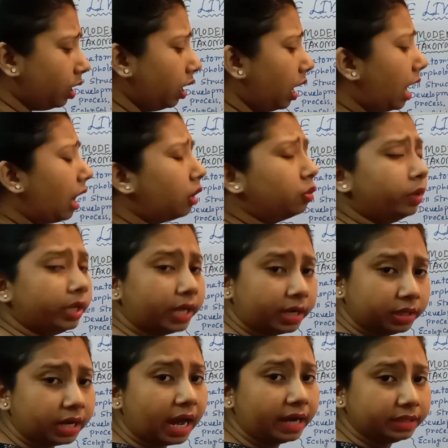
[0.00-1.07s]
how we
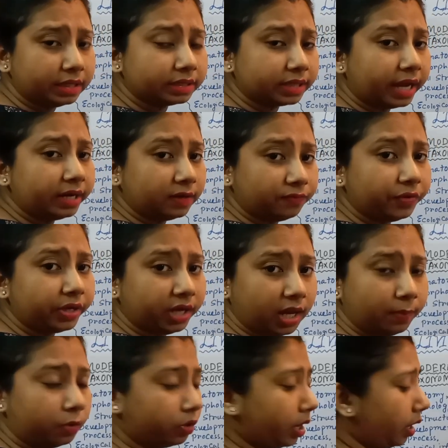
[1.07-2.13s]
can write the scientific
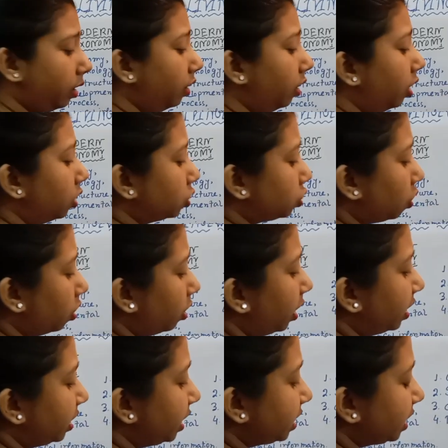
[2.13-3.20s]
name. Okay, so
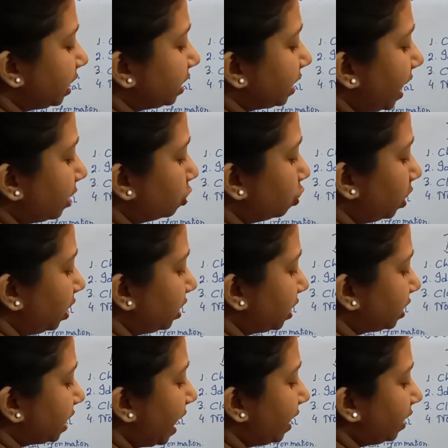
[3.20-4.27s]
this is actually the
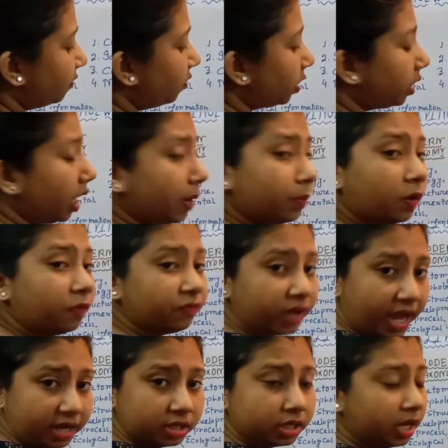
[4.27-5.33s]
scientific name of
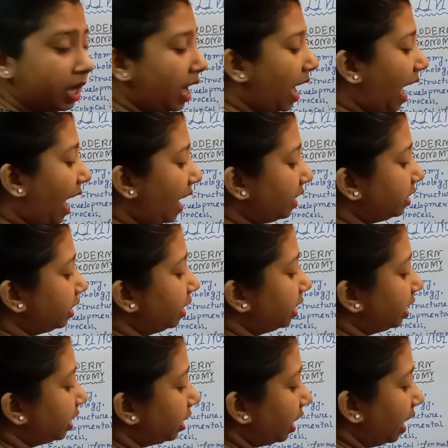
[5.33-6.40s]
cat, and
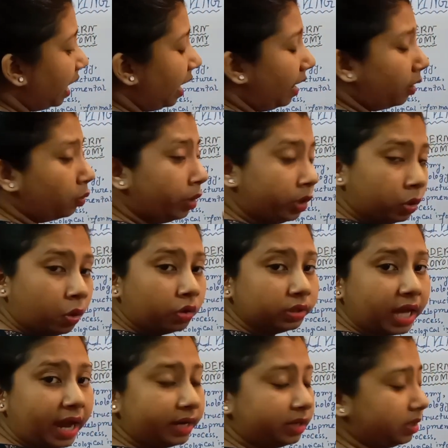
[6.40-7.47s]
we know
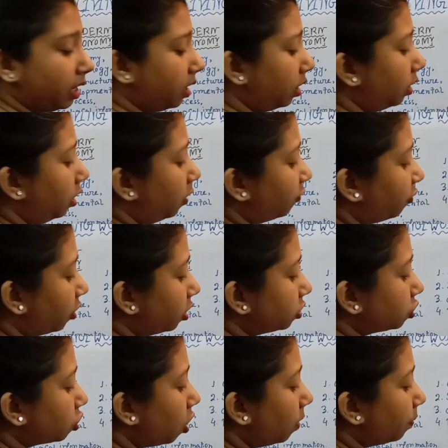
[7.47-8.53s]
that the
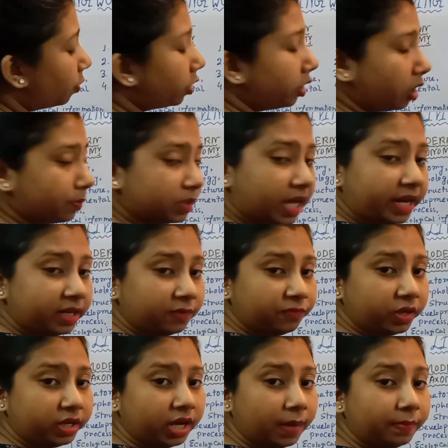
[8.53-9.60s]
first component of
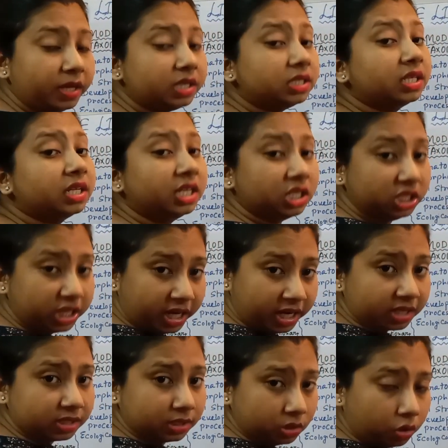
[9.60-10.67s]
scientific name is
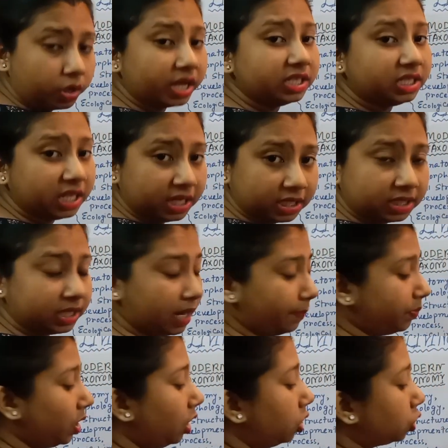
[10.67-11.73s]
genus. Okay, genus
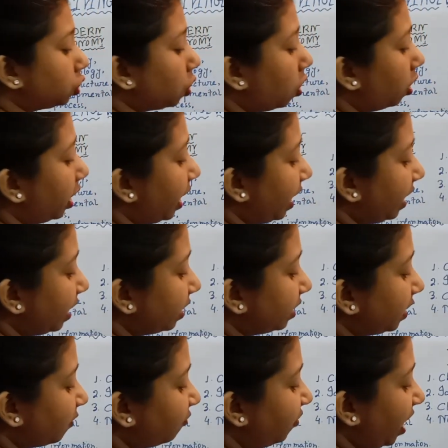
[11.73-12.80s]
name. So here
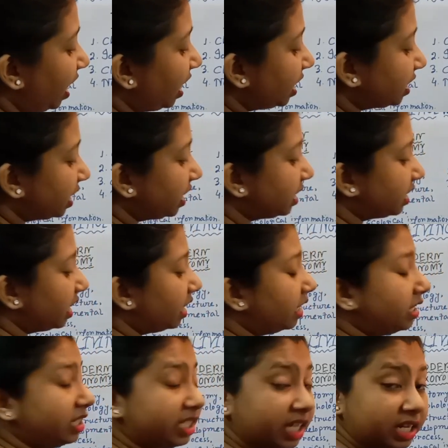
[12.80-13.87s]
the Felis is
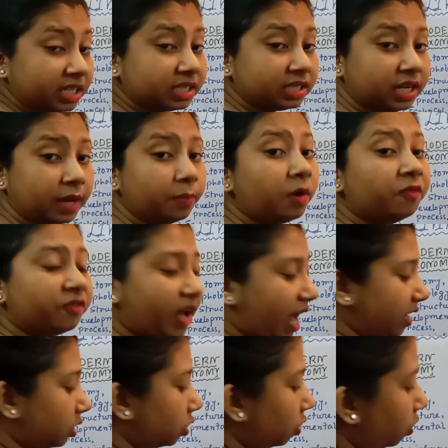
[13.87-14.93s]
the genus name of
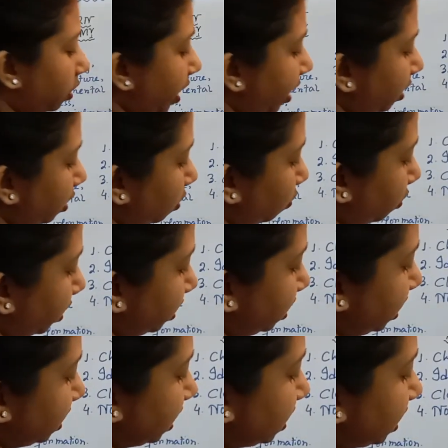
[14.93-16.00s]
cat. Okay, look,
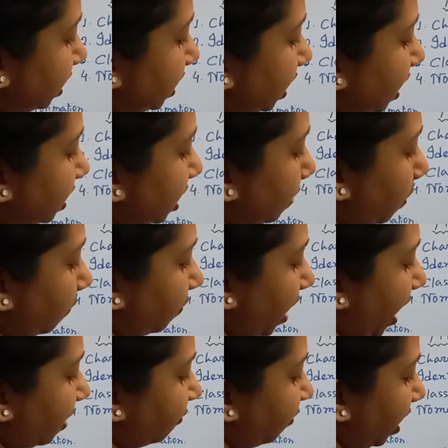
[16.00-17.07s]
this is the genus name of
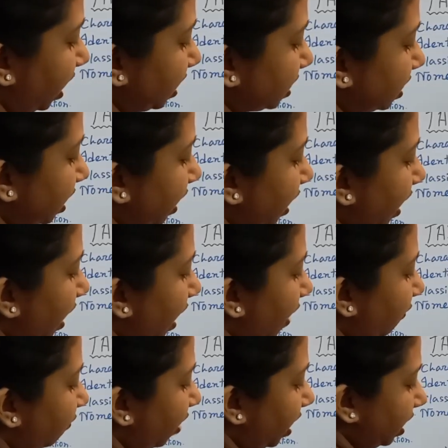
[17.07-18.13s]
cat, Felis.
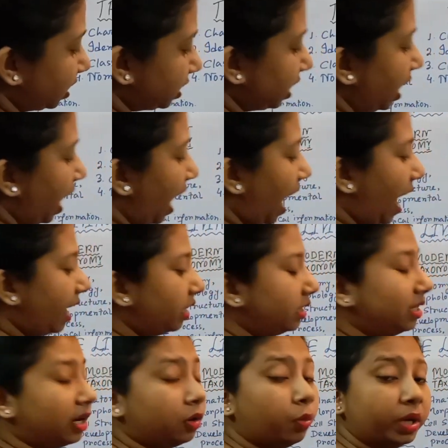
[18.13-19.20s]
And
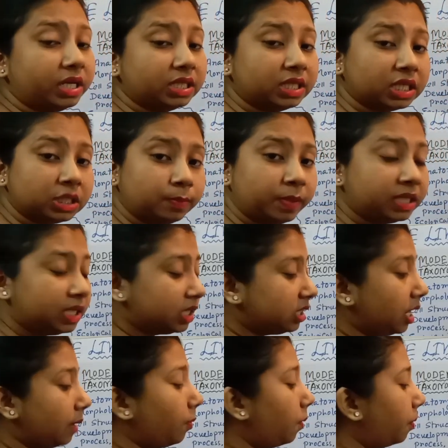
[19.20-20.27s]
the what is the species
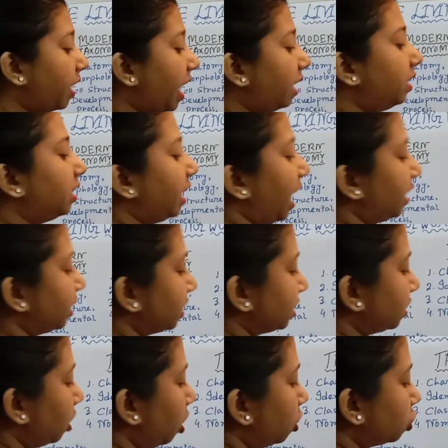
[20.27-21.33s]
name of cat? Catus.
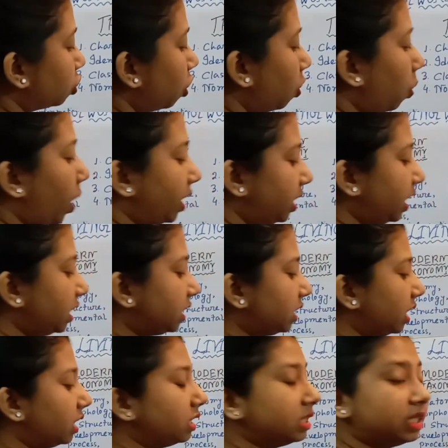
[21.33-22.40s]
So what is
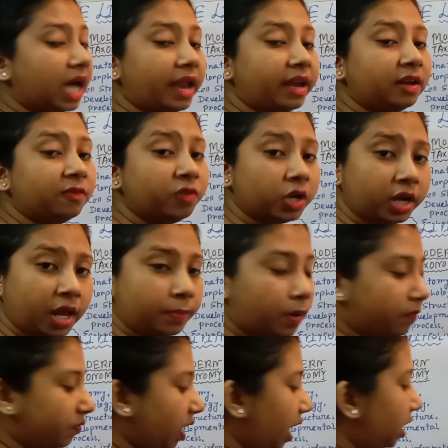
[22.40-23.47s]
the scientific name
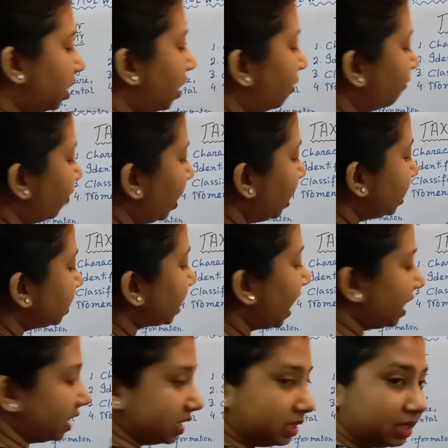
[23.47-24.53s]
of cat? Felis
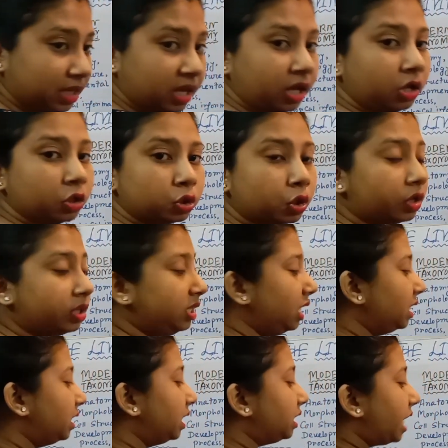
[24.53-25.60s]
catus. So
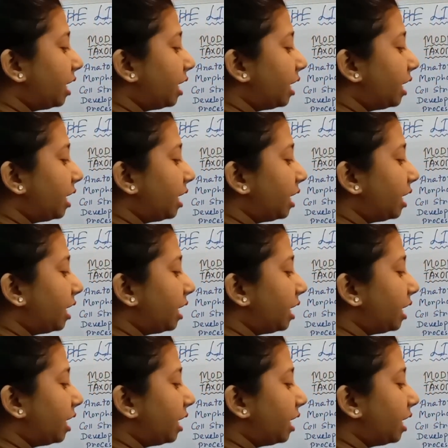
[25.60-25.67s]
this is